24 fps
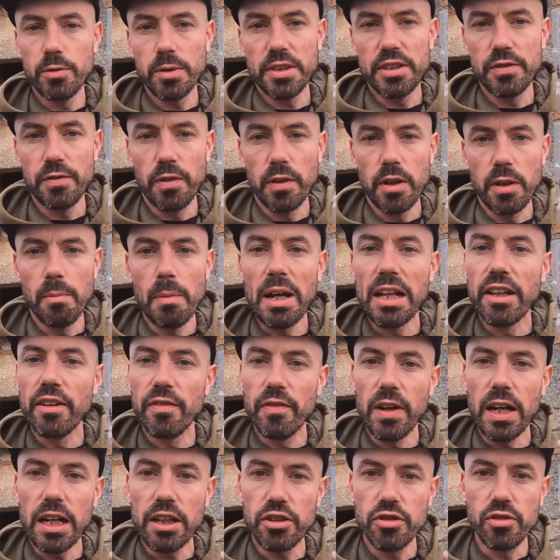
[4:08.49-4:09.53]
which are from the
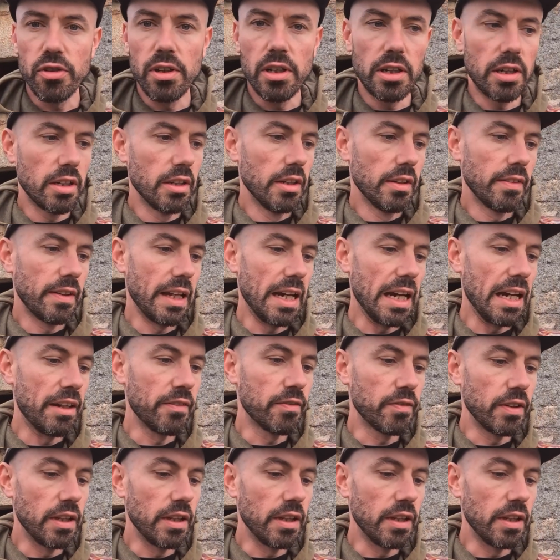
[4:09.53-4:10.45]
manufacturer. They have